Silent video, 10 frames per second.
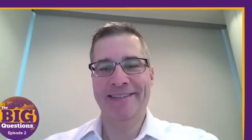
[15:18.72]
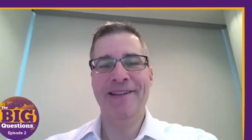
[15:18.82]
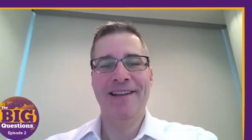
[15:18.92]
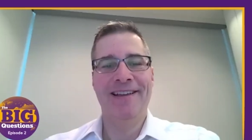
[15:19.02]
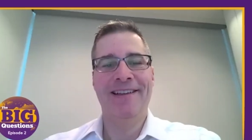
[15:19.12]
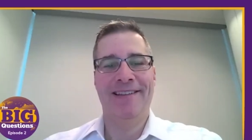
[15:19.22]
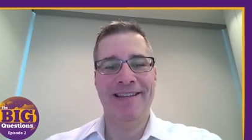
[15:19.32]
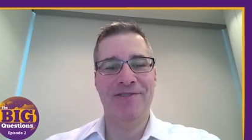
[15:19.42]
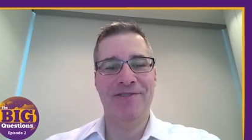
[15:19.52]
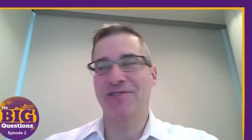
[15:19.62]
mean, and, and
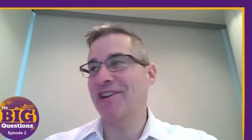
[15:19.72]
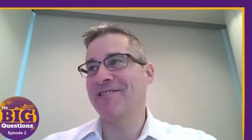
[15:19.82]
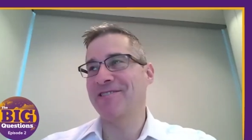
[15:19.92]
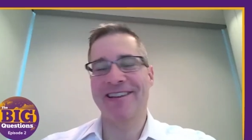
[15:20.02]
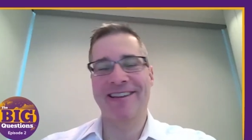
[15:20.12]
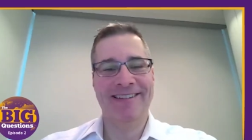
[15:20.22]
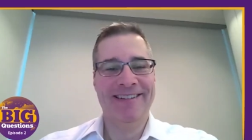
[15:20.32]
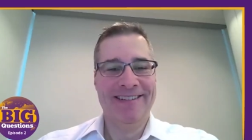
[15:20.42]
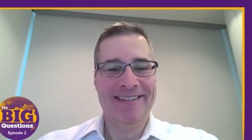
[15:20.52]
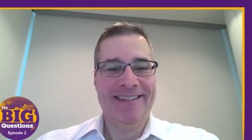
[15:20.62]
again, the horrific yeah.
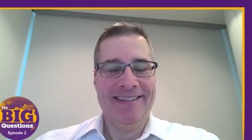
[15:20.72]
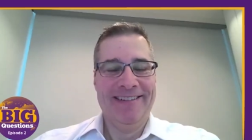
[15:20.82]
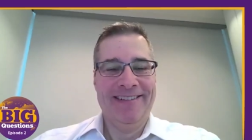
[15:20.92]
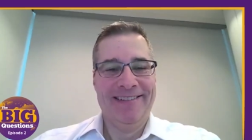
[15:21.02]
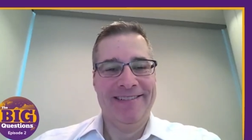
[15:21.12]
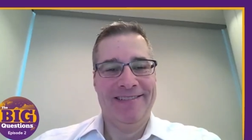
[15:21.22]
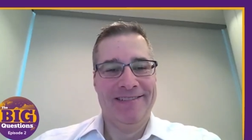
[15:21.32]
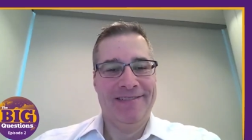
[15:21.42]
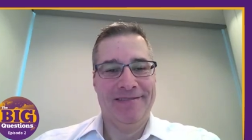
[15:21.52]
scenario there, the